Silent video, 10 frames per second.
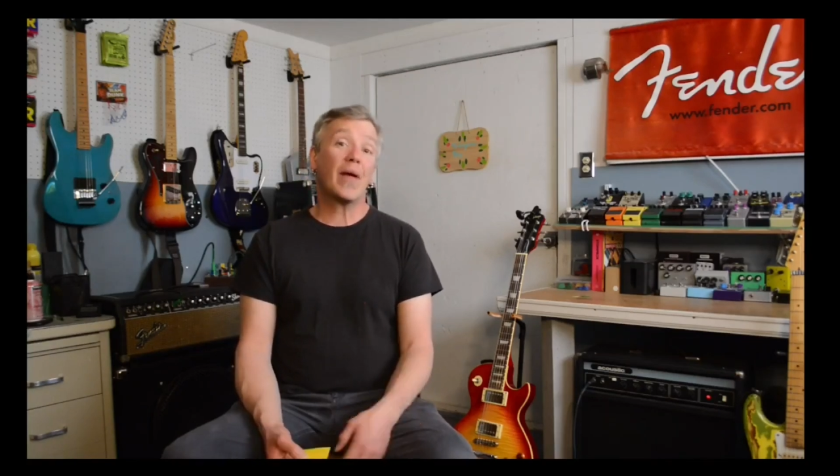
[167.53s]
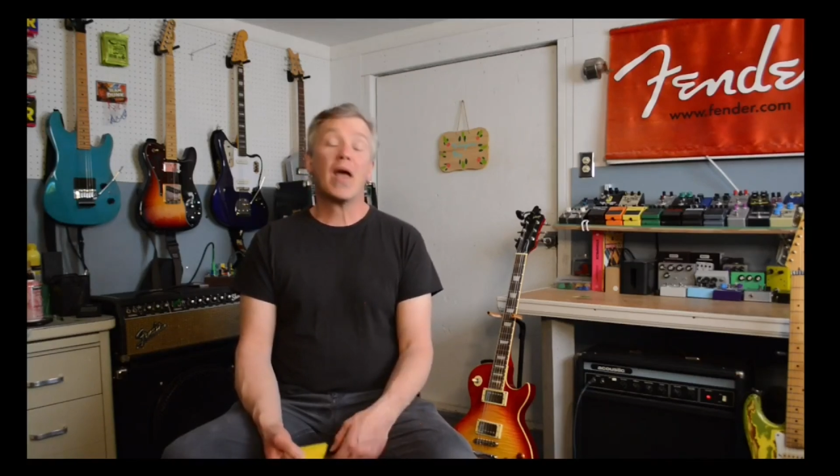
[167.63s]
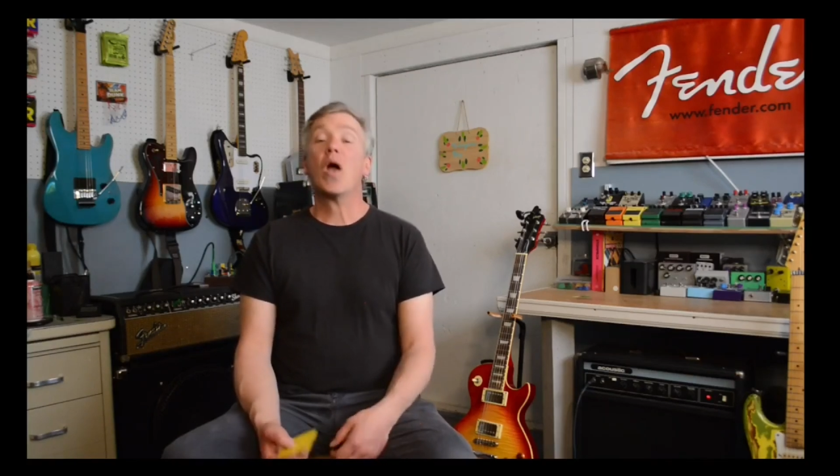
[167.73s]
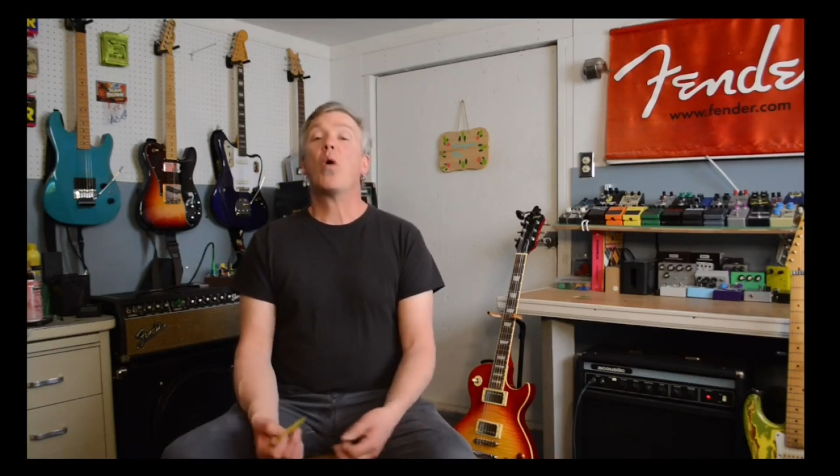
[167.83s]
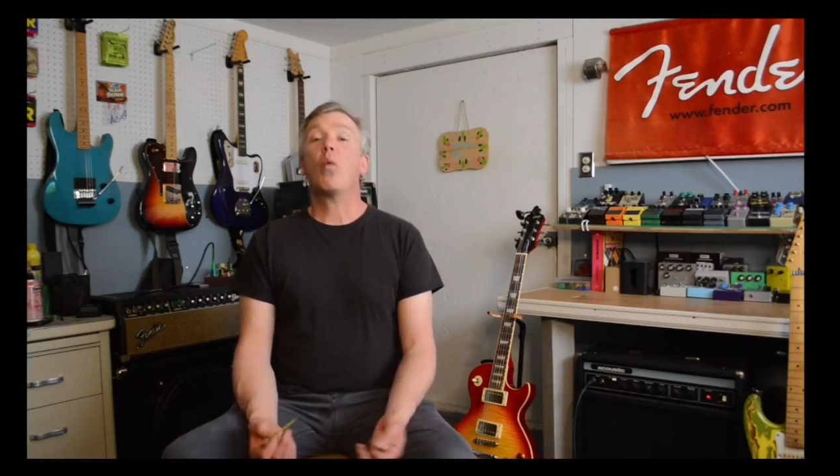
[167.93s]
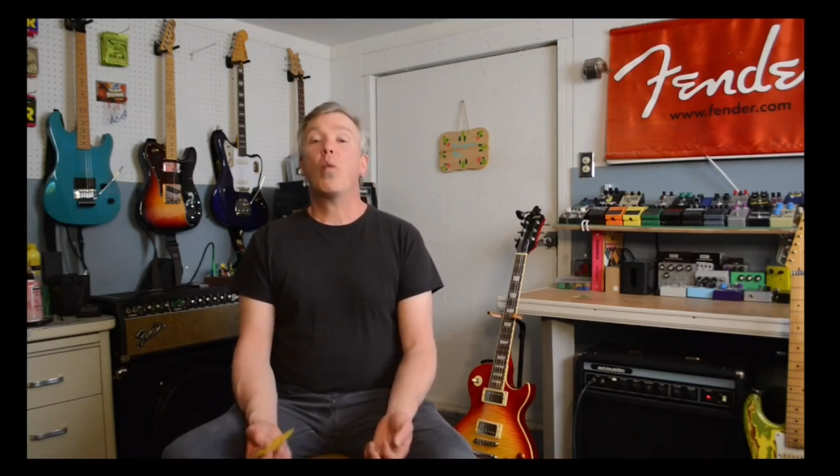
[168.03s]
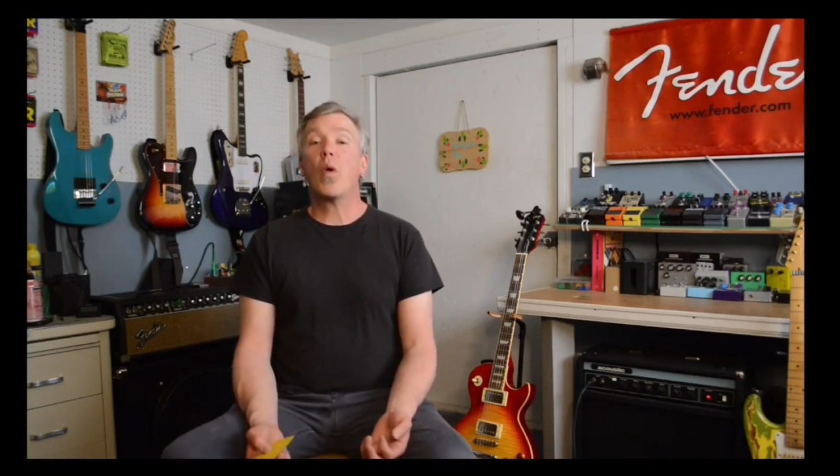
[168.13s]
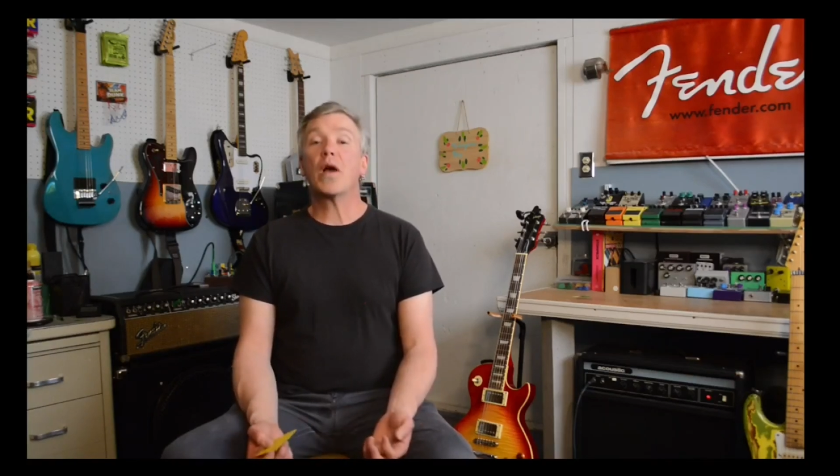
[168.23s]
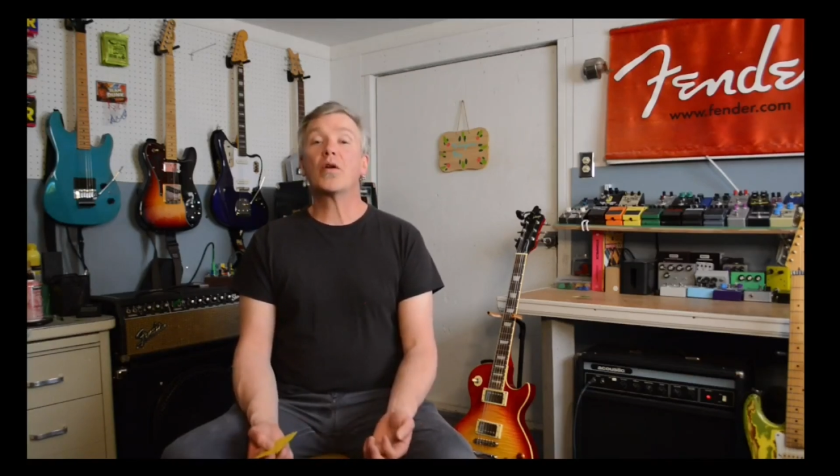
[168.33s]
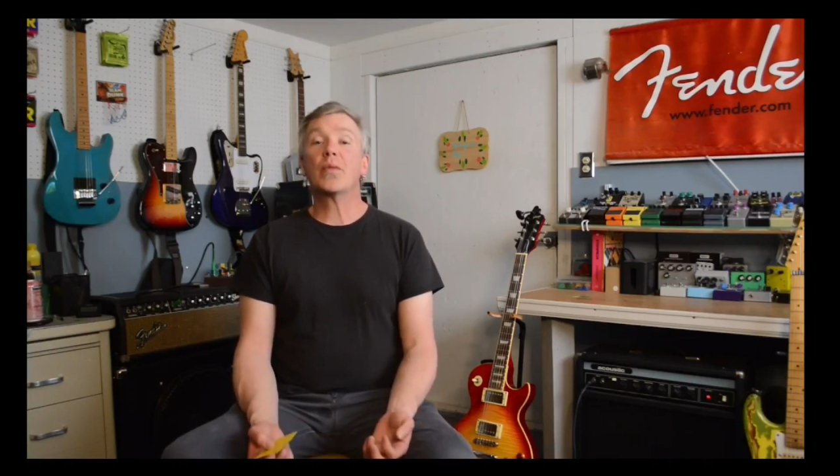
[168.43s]

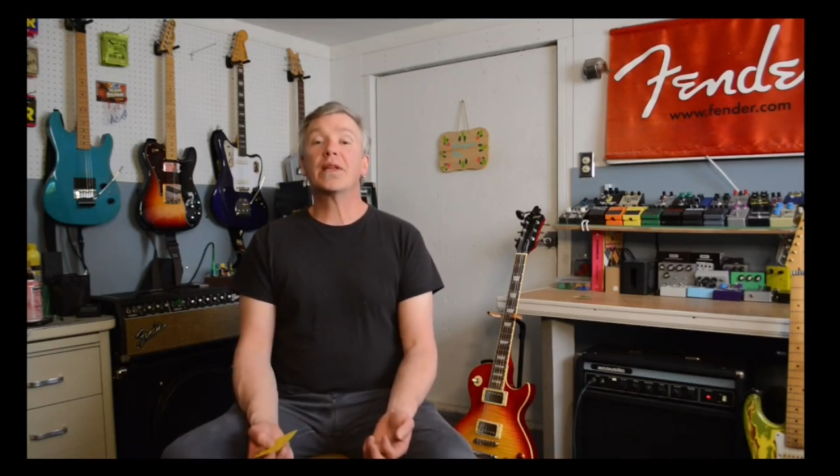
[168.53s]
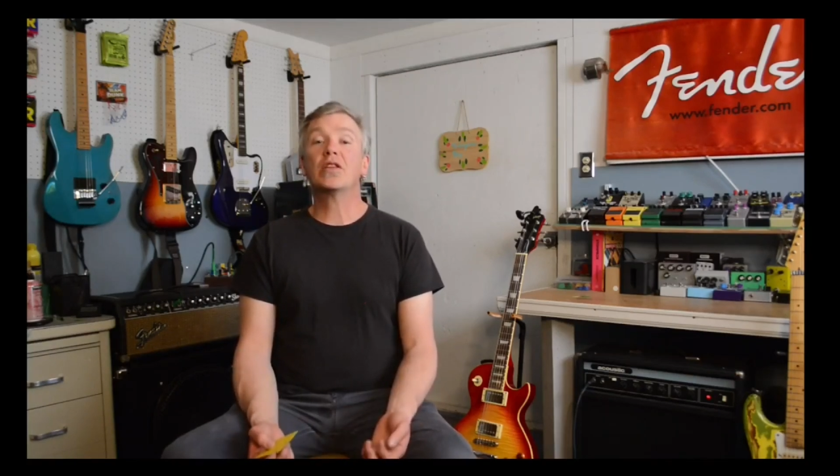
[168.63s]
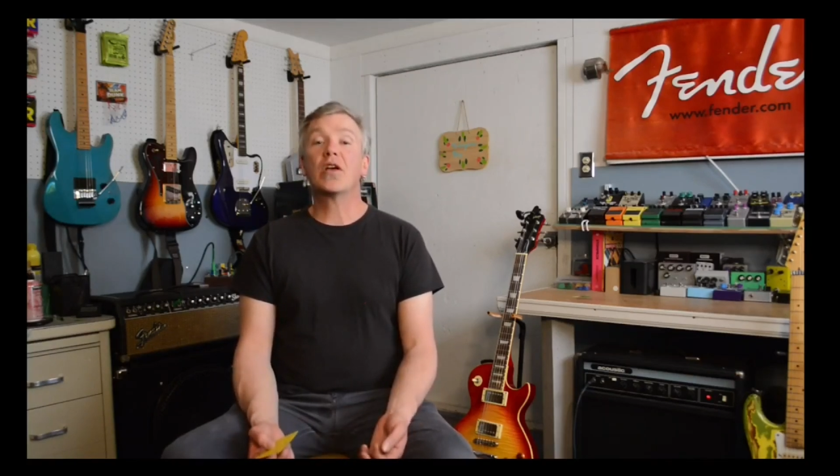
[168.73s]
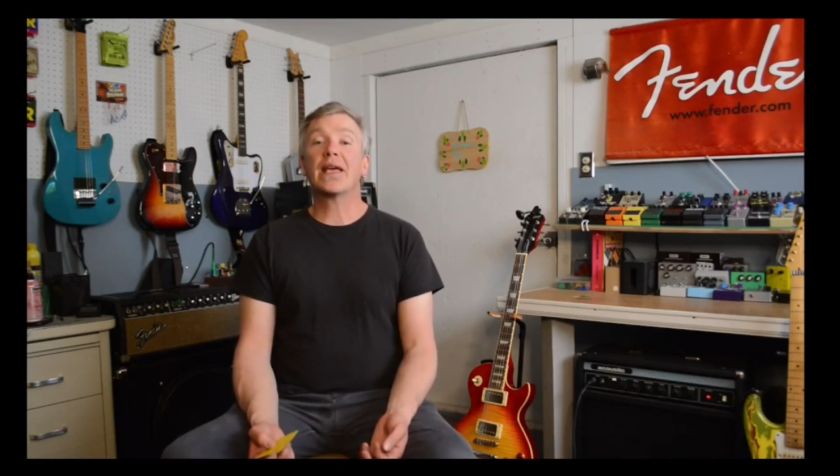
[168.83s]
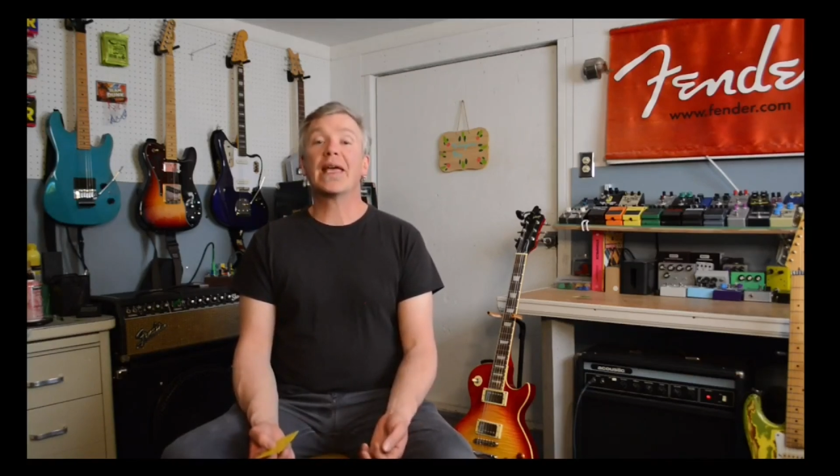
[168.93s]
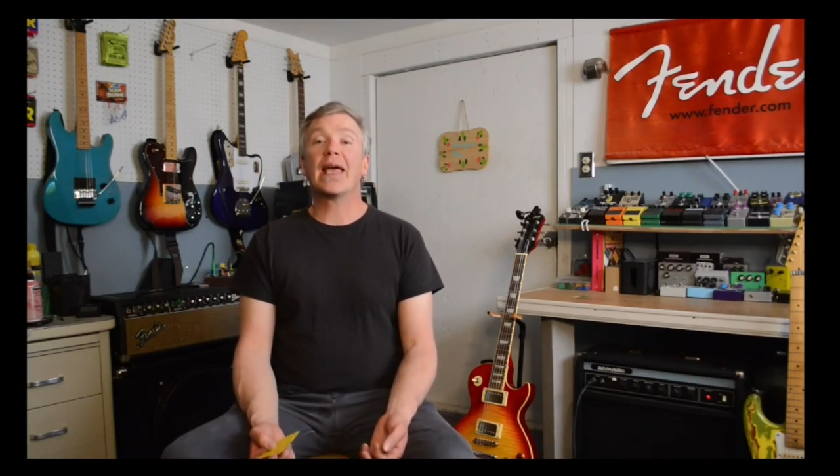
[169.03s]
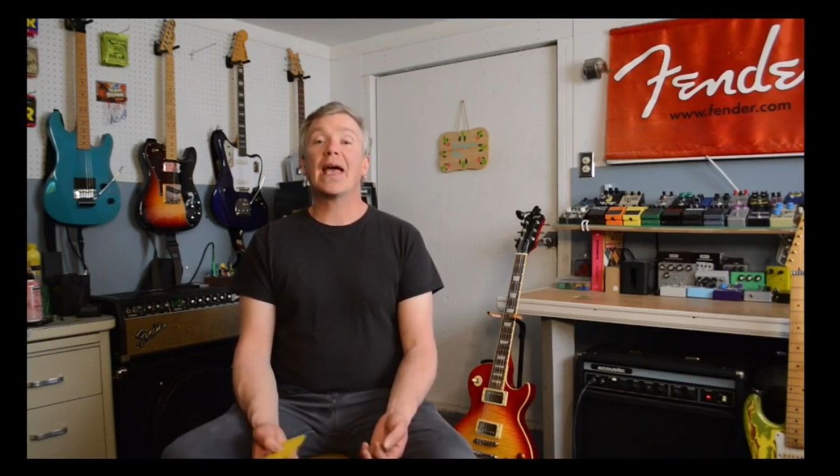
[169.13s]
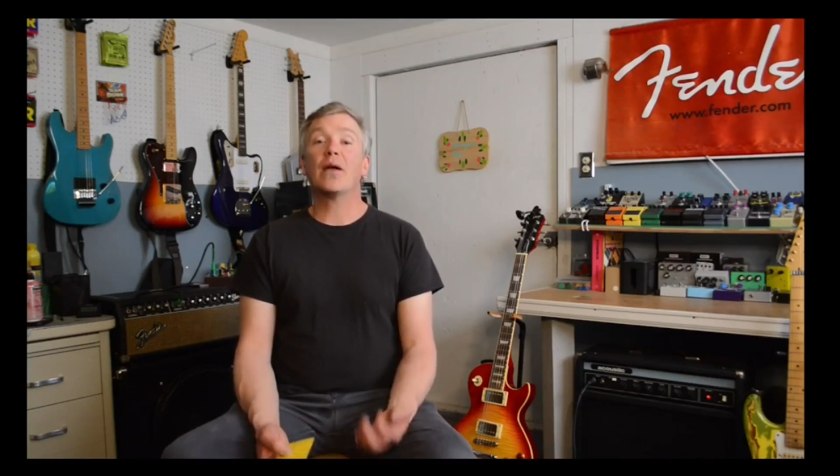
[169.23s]
What are we looking at